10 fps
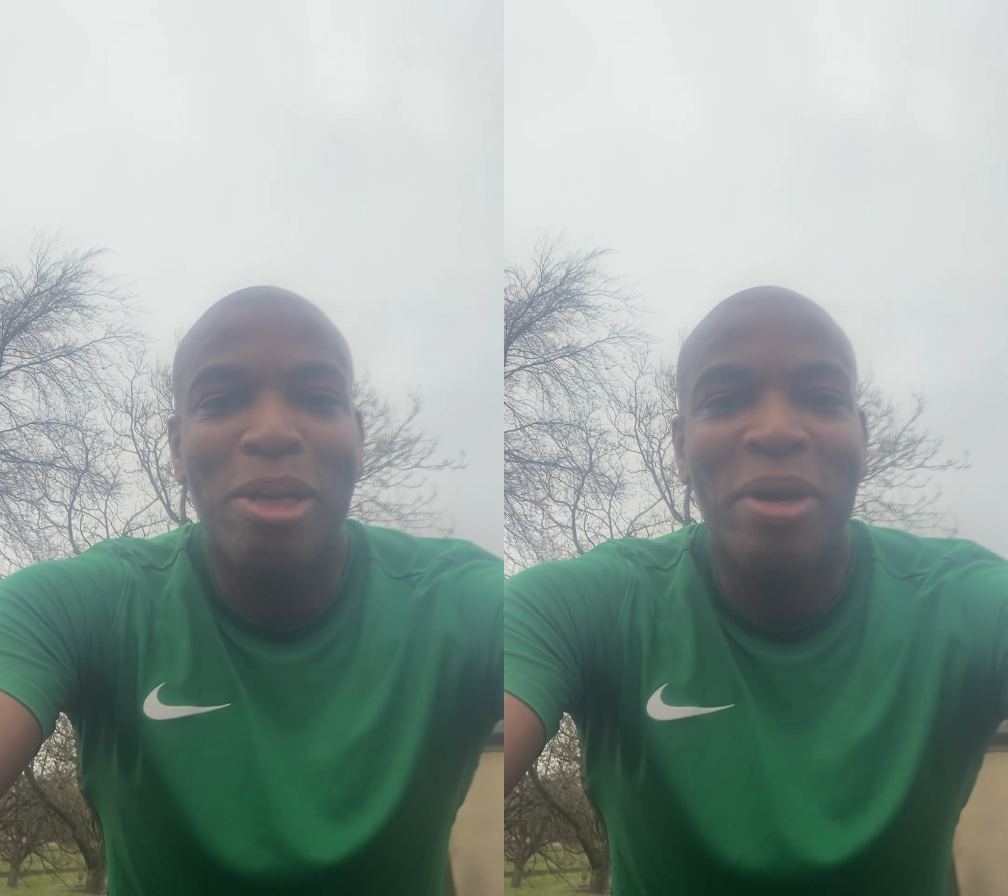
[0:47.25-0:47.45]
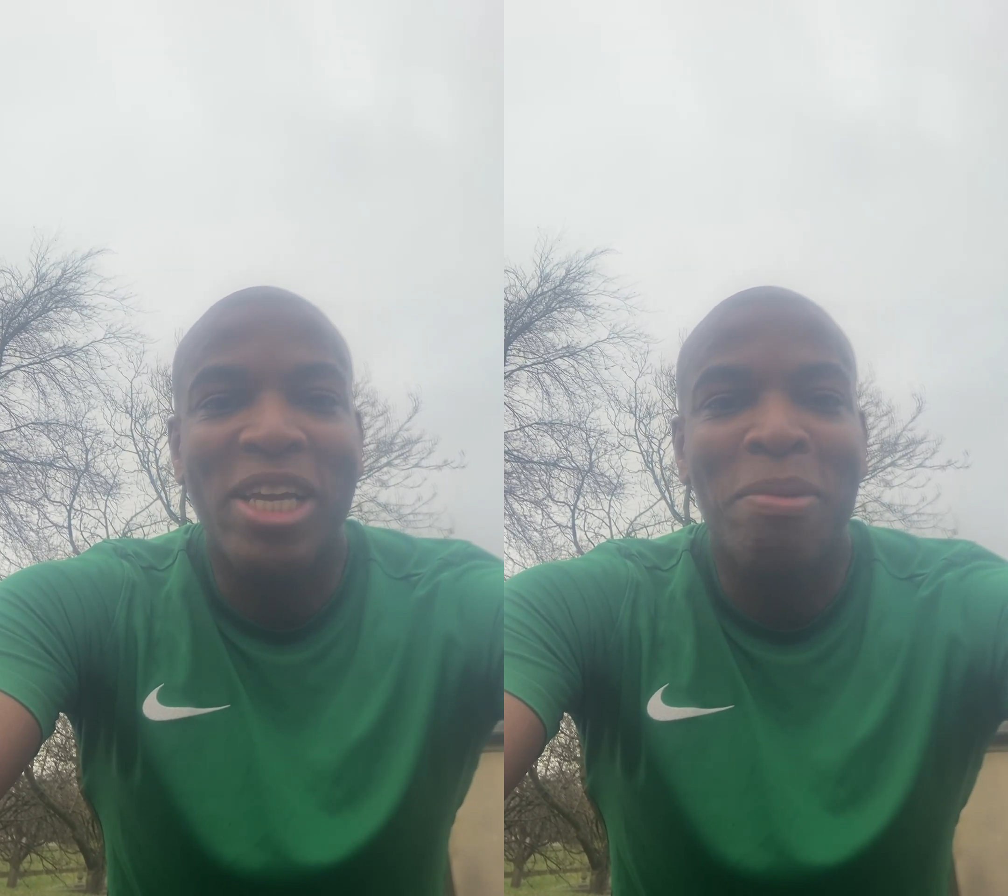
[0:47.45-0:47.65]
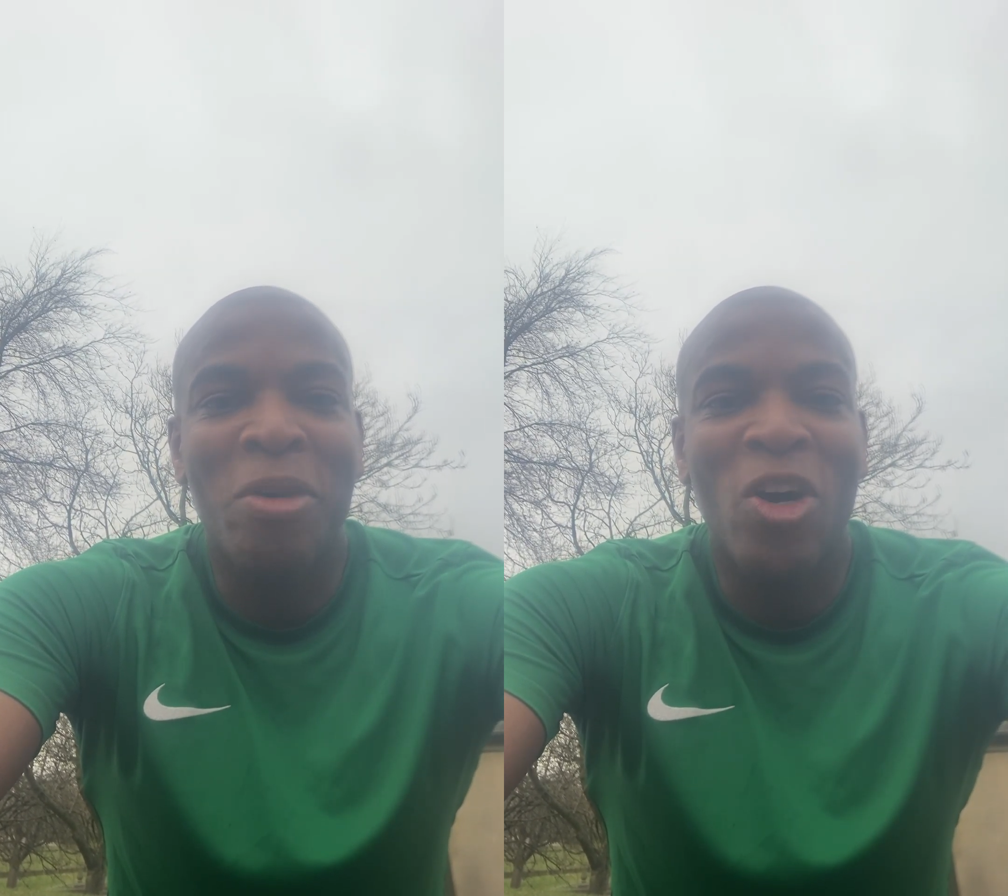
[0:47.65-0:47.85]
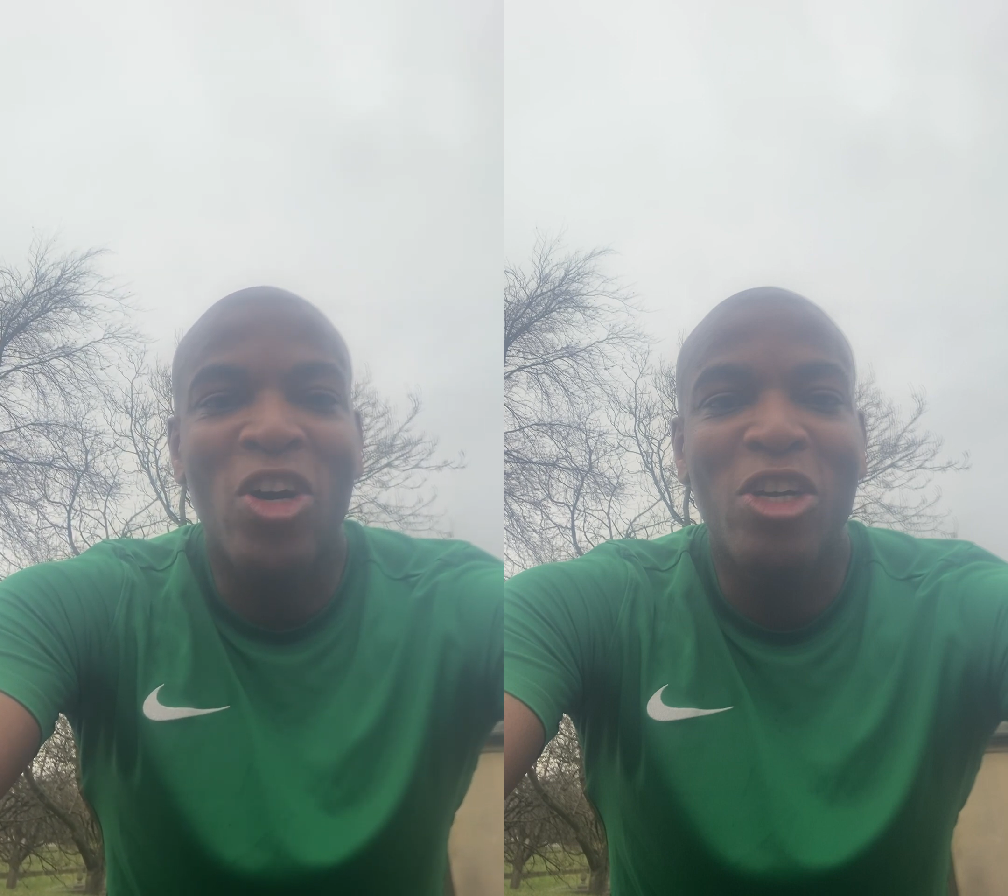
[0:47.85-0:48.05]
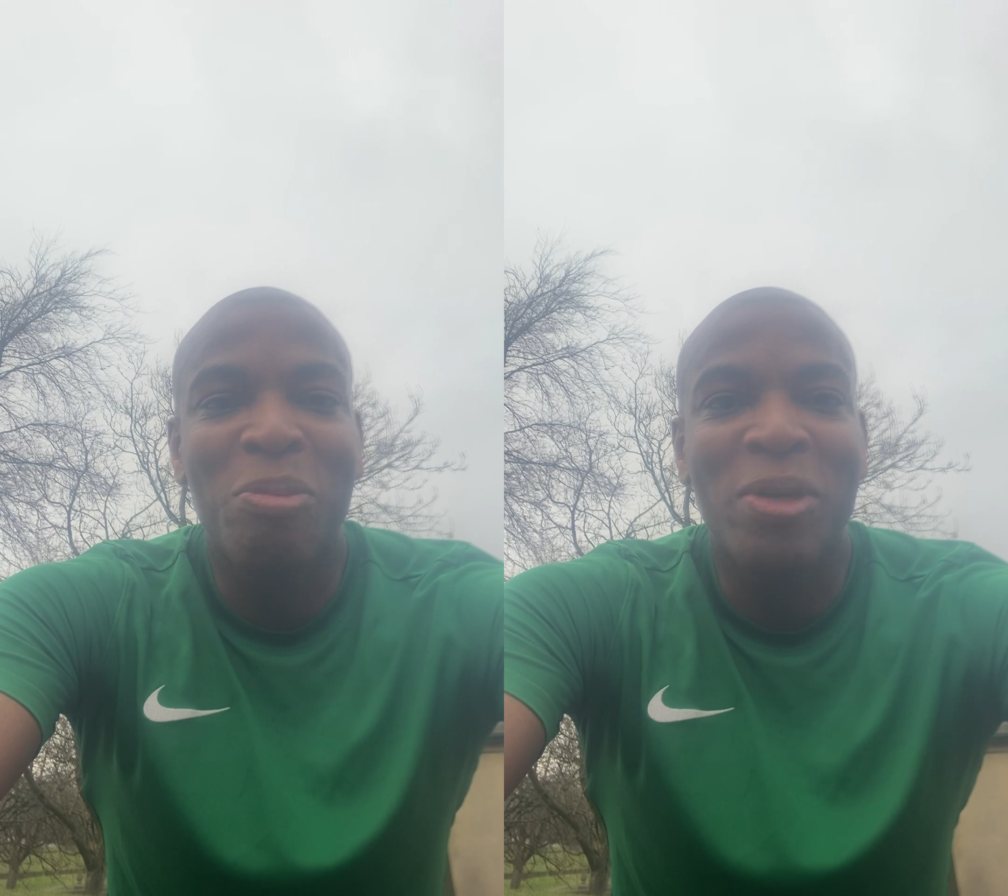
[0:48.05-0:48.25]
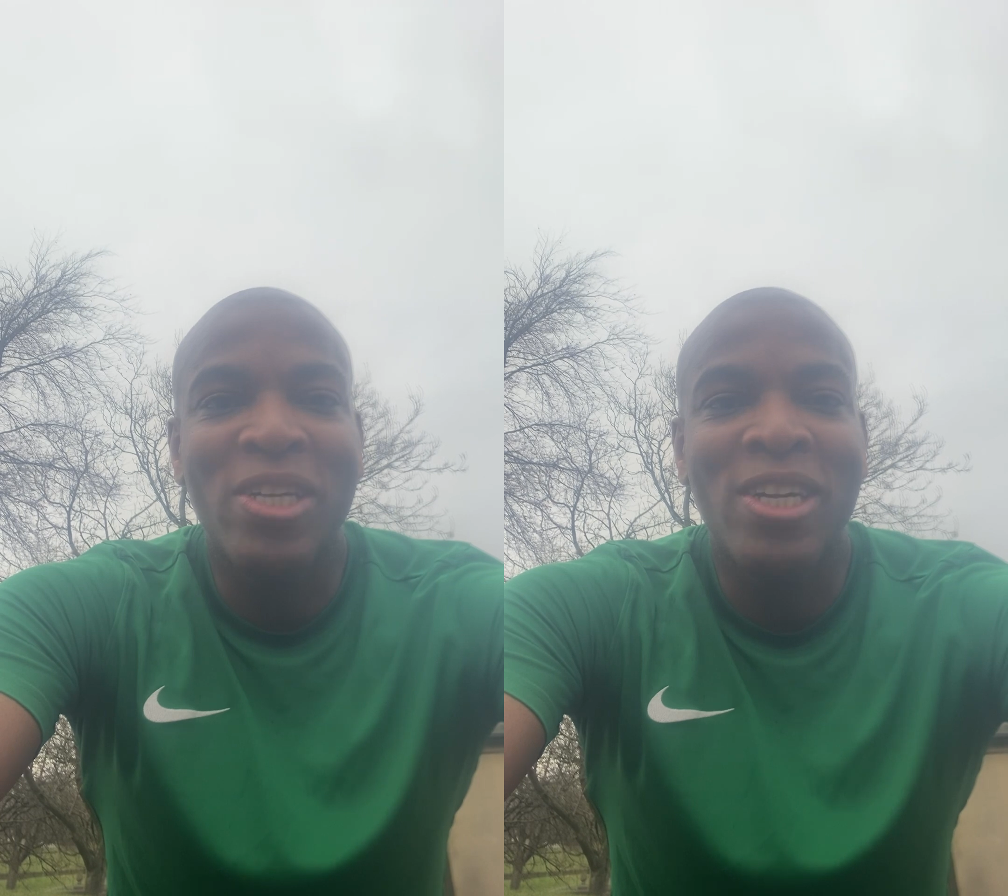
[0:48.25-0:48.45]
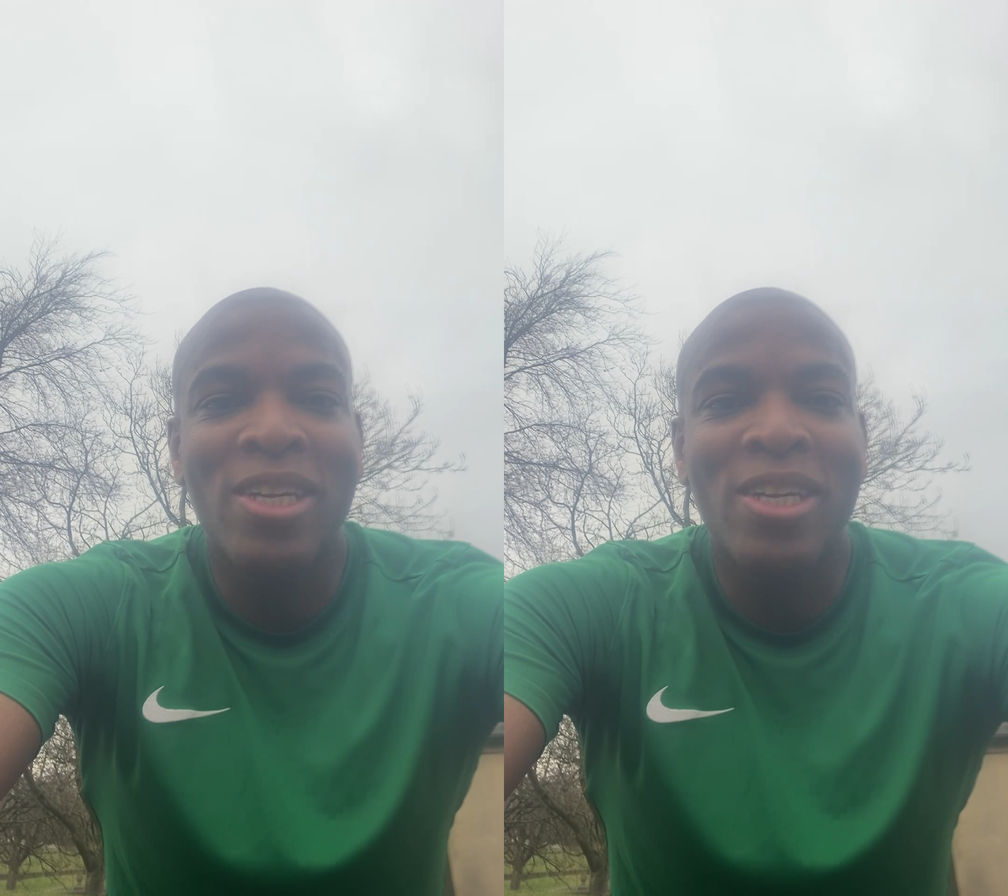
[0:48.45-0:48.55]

make it more open.